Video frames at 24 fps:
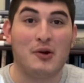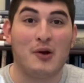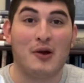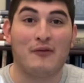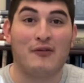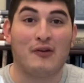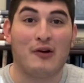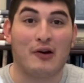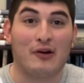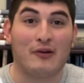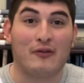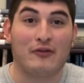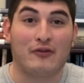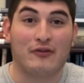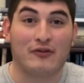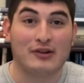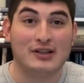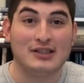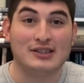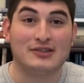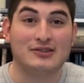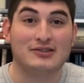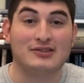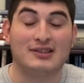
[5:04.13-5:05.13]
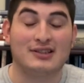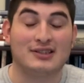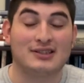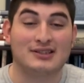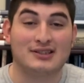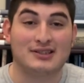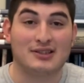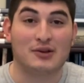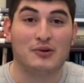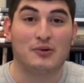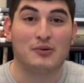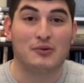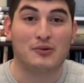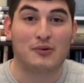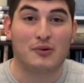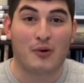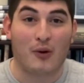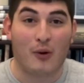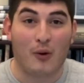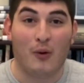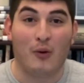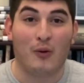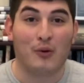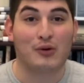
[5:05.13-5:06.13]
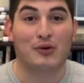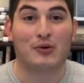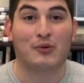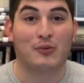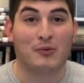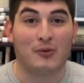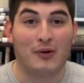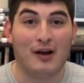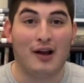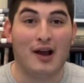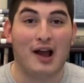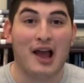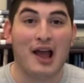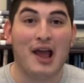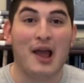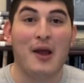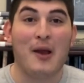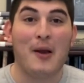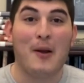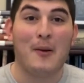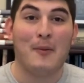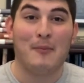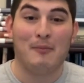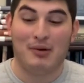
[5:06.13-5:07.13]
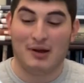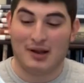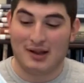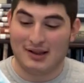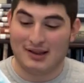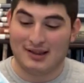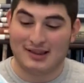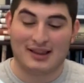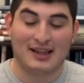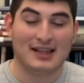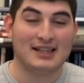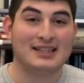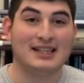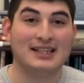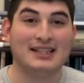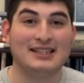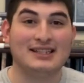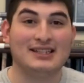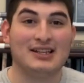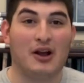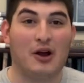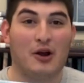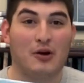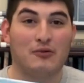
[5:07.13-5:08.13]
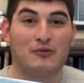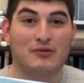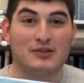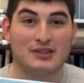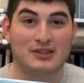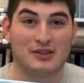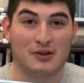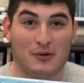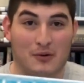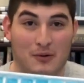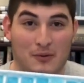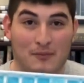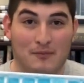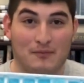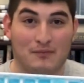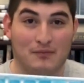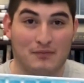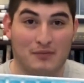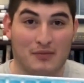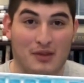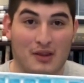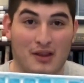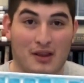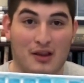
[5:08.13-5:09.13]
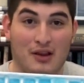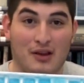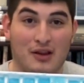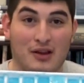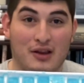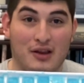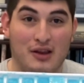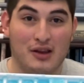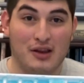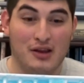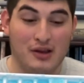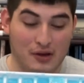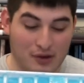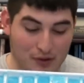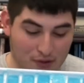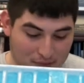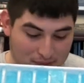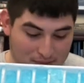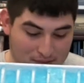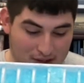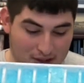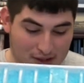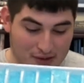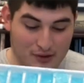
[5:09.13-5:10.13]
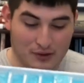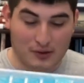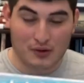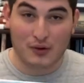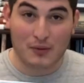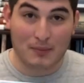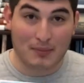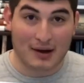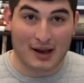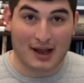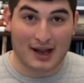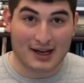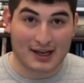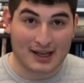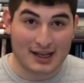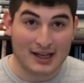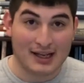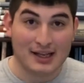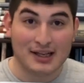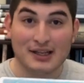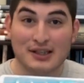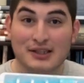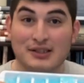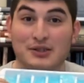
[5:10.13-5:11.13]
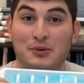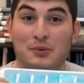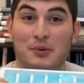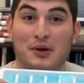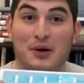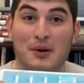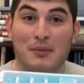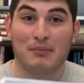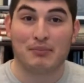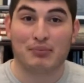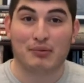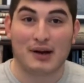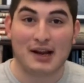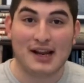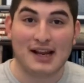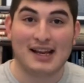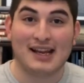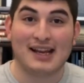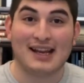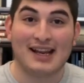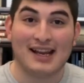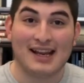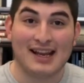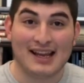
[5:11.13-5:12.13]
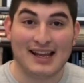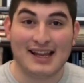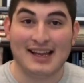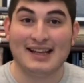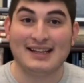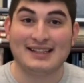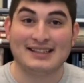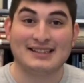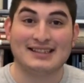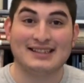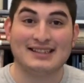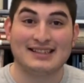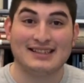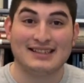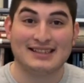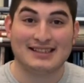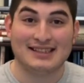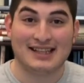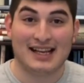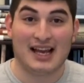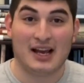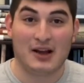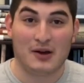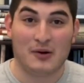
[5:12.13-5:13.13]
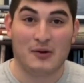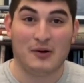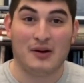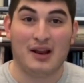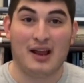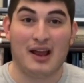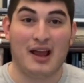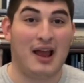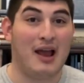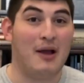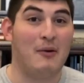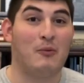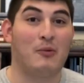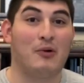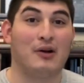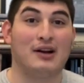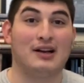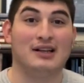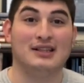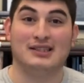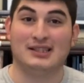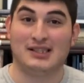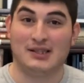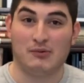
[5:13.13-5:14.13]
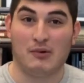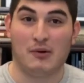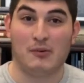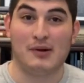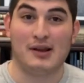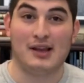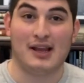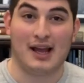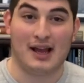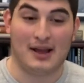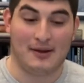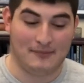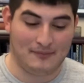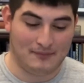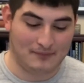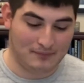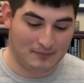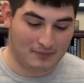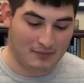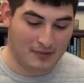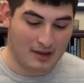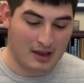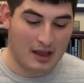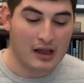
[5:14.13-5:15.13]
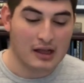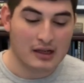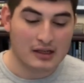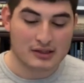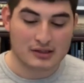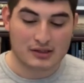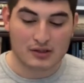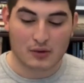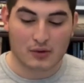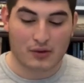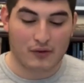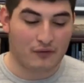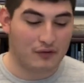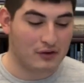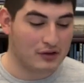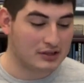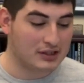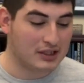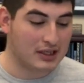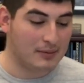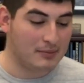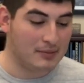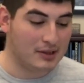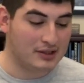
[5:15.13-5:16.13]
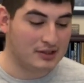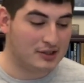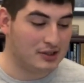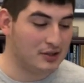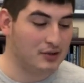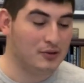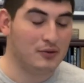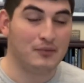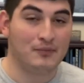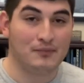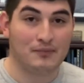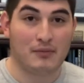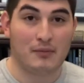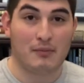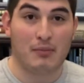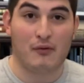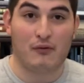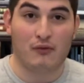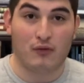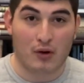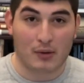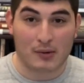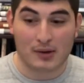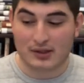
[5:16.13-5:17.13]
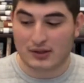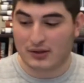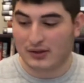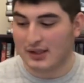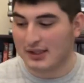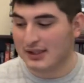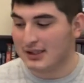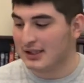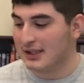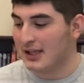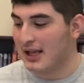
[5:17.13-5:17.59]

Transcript: if our freezer is just so cold or what, but this is our result. Cubed Oobleck. So we're gonna break it down and we're gonna see what we get. So the first thing I'm gonna do before we do this